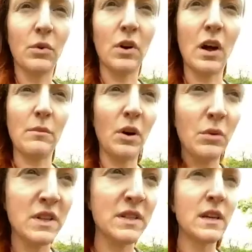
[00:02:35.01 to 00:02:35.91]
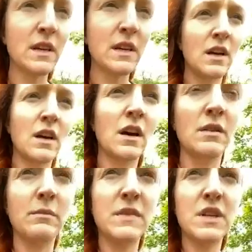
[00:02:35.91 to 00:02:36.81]
I'm always
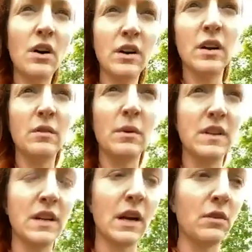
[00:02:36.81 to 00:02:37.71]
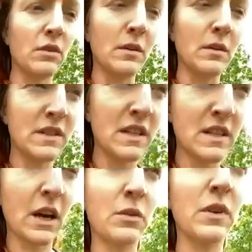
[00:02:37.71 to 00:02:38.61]
talking with
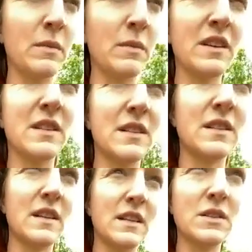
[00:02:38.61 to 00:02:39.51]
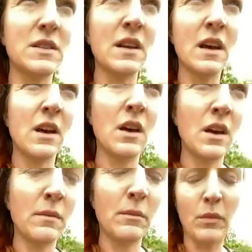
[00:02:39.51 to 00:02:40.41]
integrity because it's
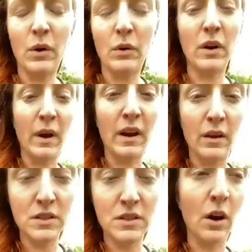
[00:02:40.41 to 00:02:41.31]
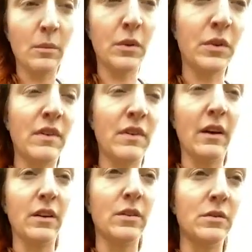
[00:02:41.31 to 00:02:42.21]
one of my top 3
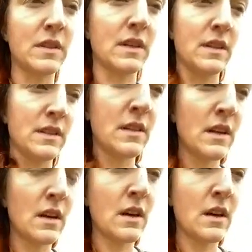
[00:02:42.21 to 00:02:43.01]
values is